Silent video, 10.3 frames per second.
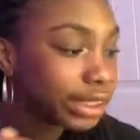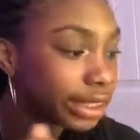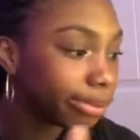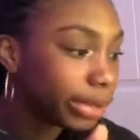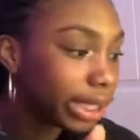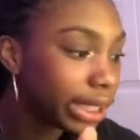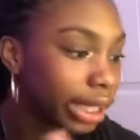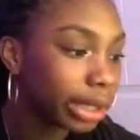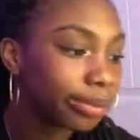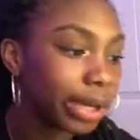a
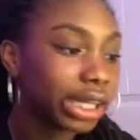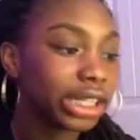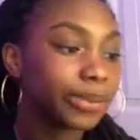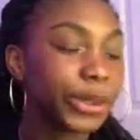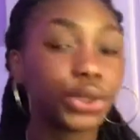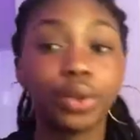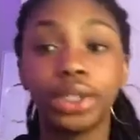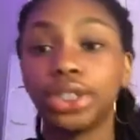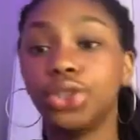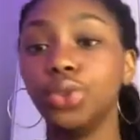medium and I spent
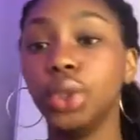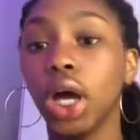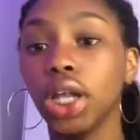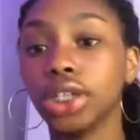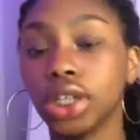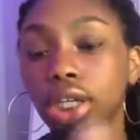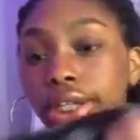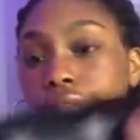$22 on it.